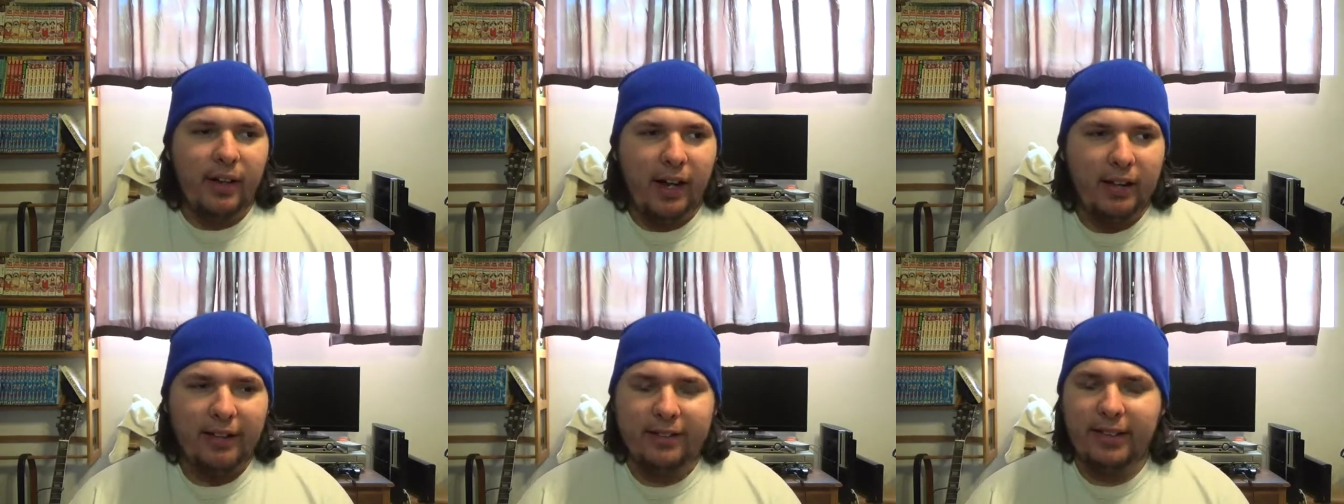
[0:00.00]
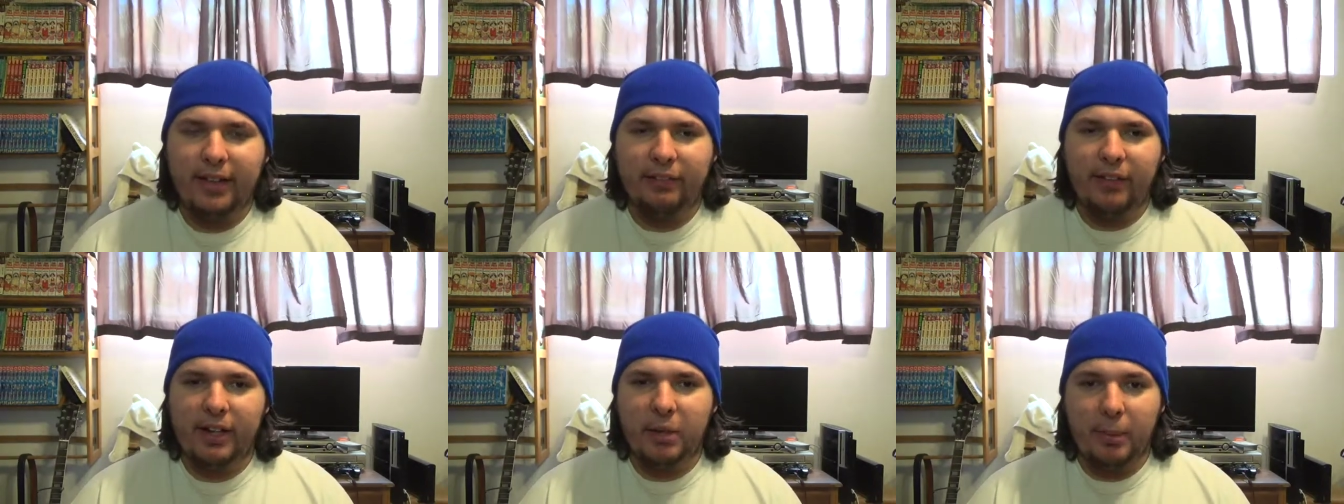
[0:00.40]
Unless they
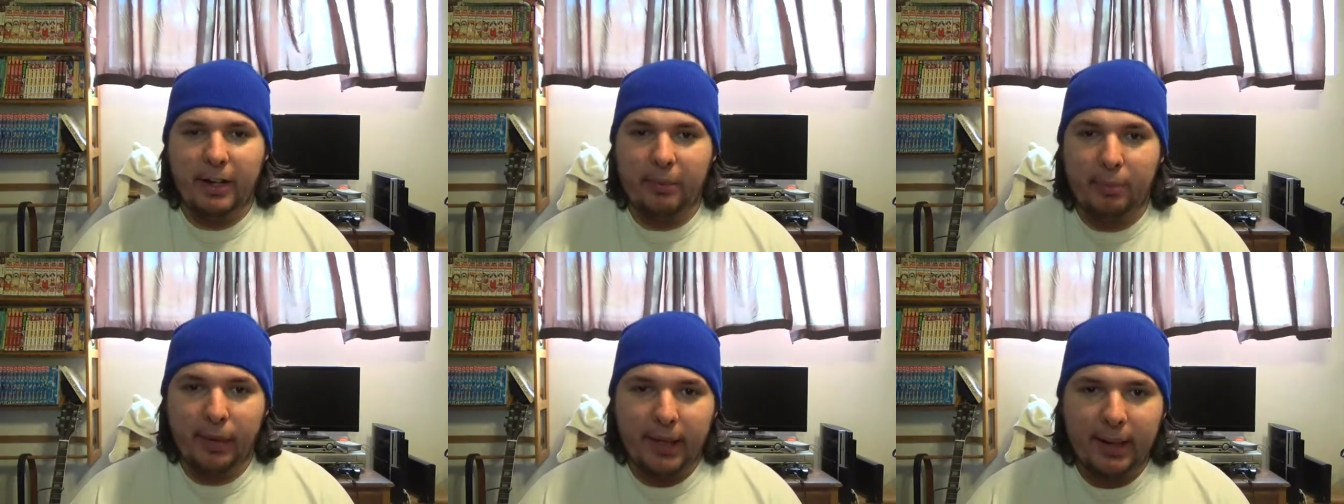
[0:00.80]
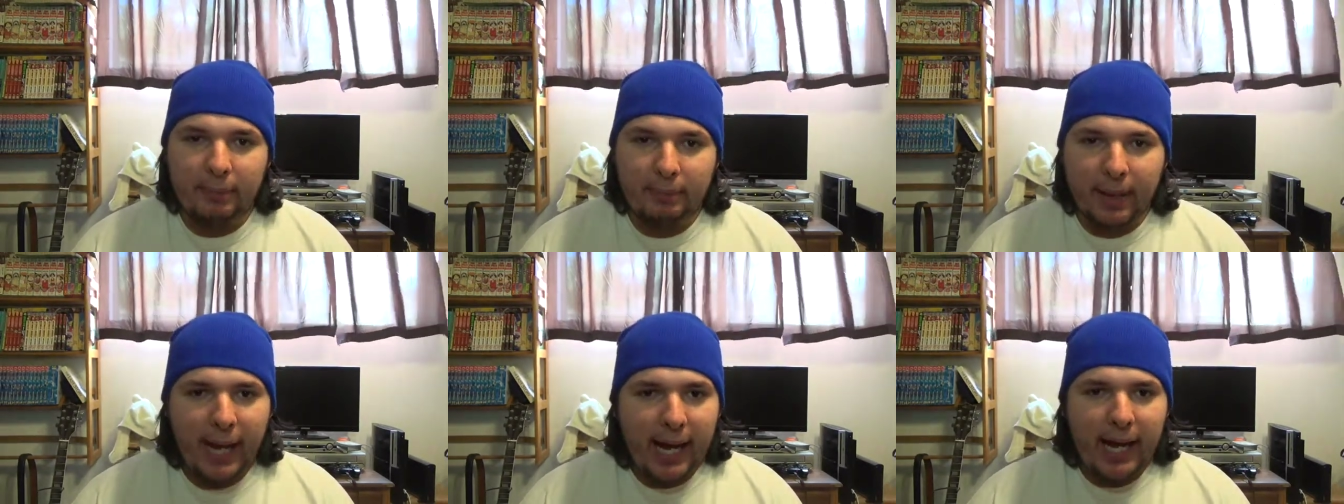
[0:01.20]
can find a way to bring
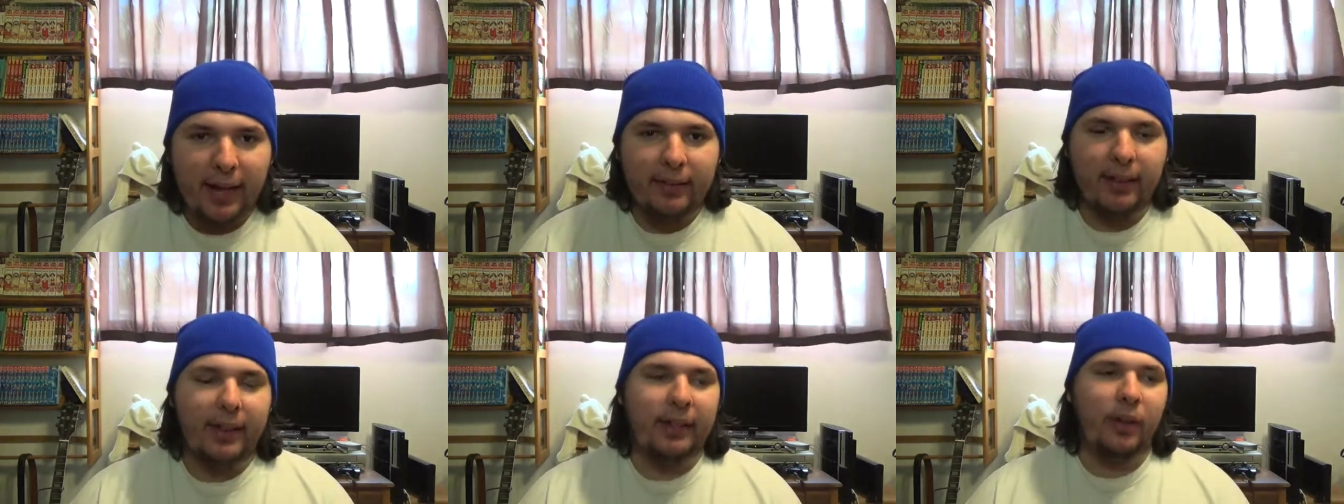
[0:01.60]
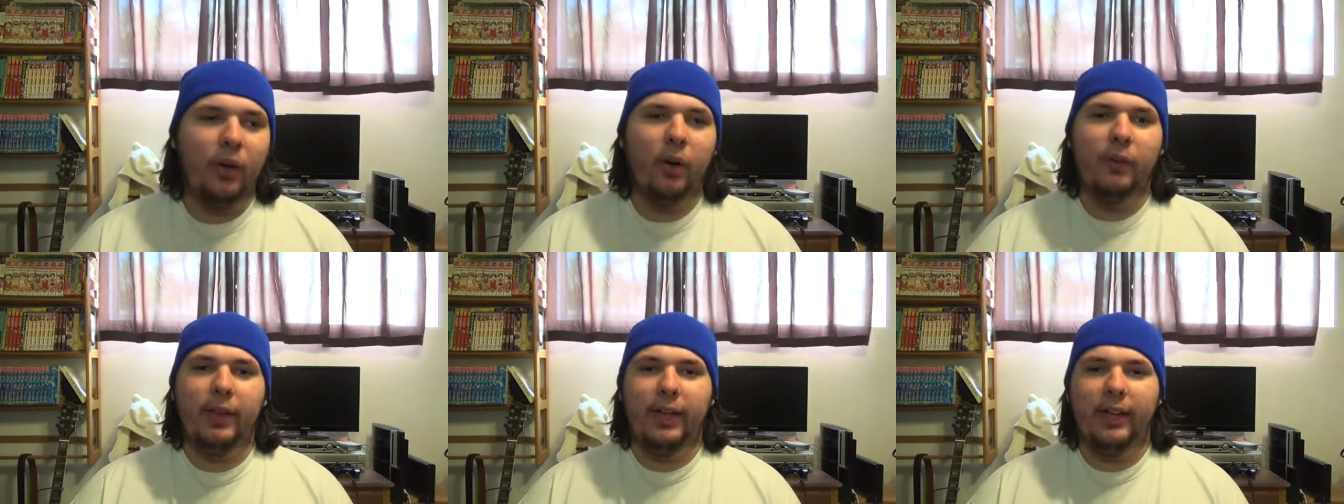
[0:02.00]
him back, like,
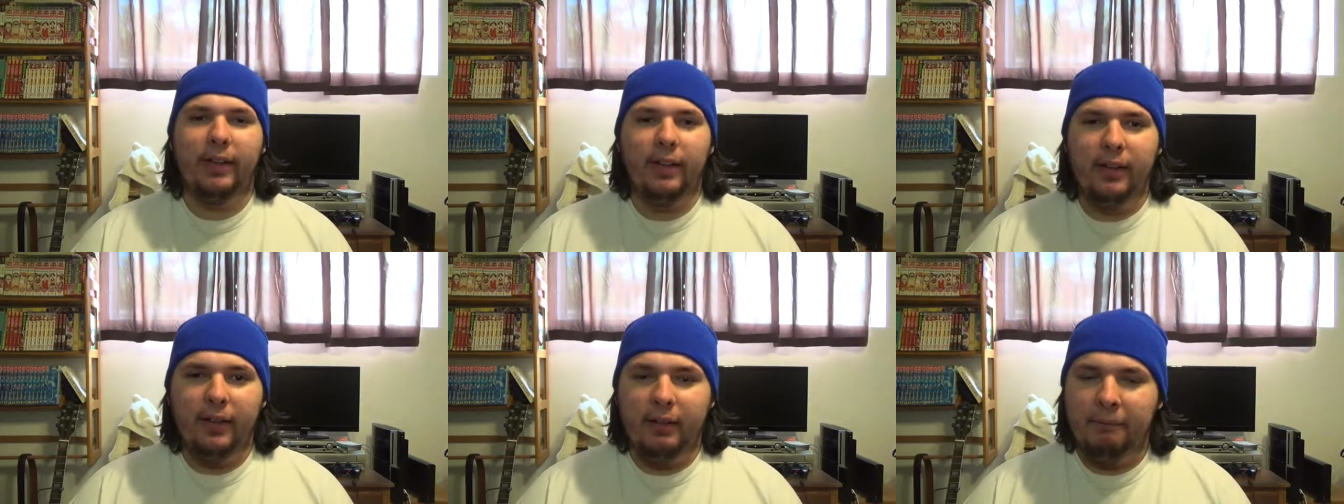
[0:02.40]
oh, they